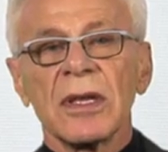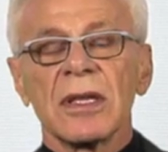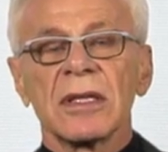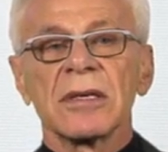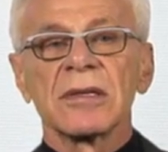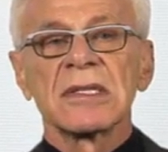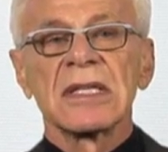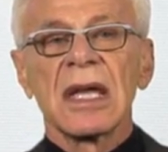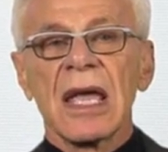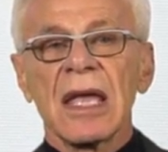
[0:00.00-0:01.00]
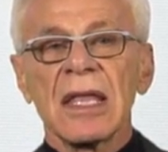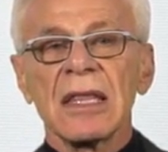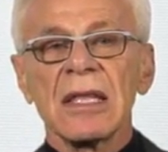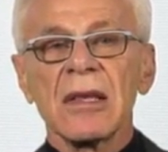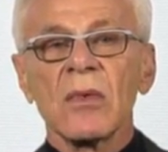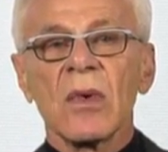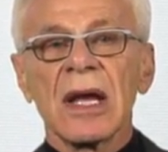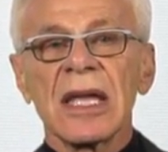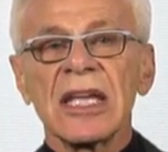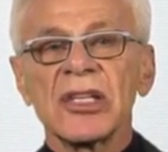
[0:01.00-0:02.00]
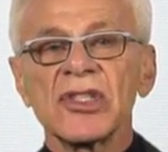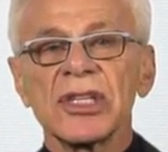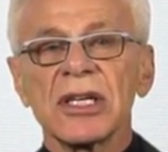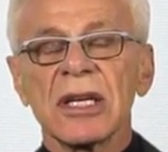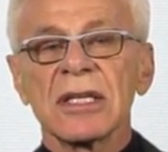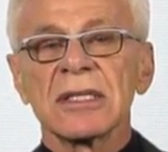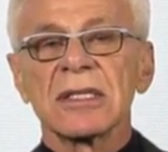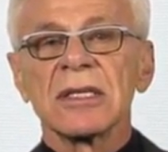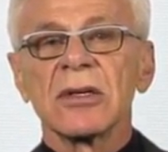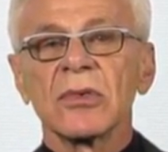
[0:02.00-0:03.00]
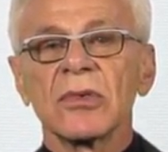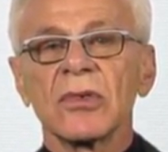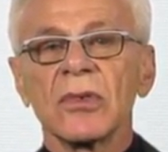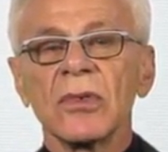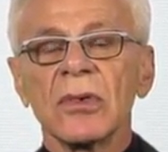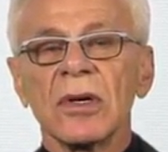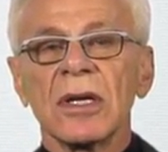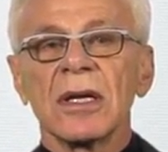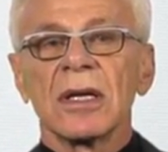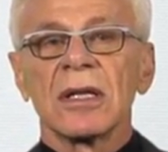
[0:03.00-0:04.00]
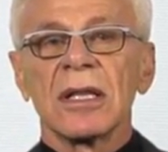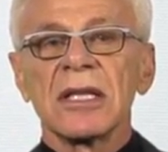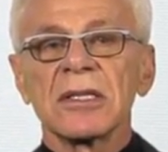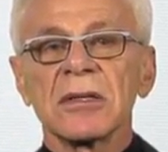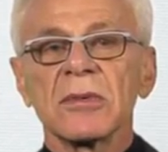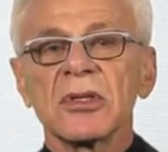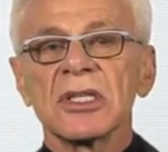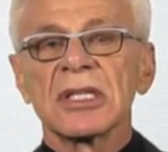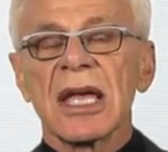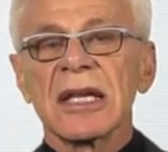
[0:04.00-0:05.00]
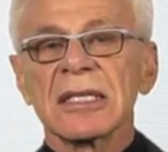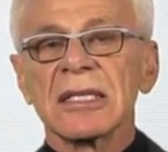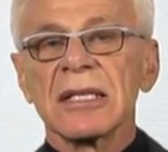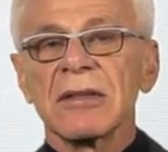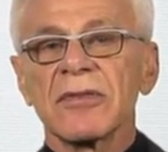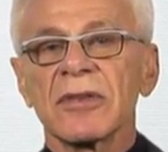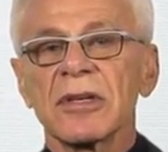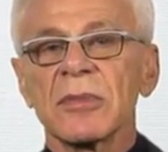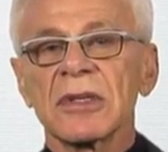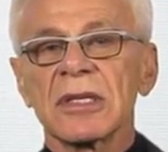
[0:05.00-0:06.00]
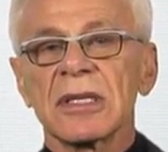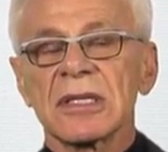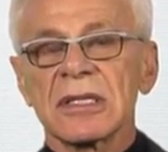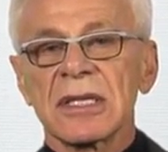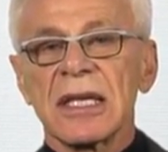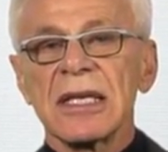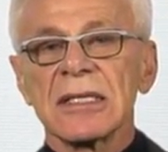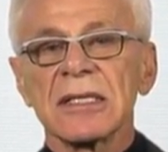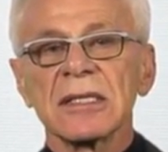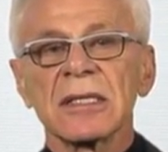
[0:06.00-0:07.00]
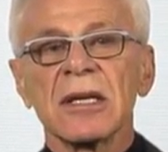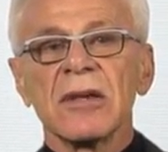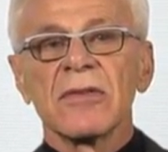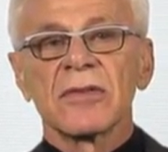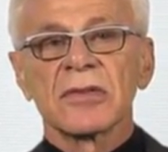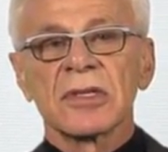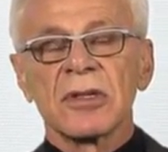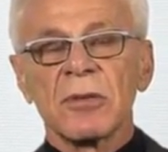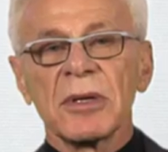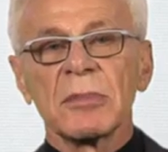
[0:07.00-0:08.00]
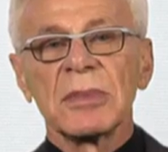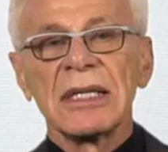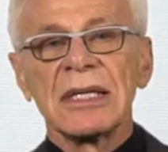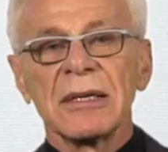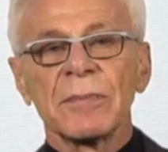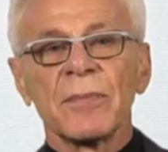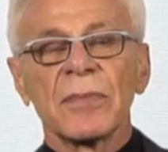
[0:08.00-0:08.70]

There is the ND-YAG and CO2 laser, which is excellent for hemostasis, for stopping bleeding.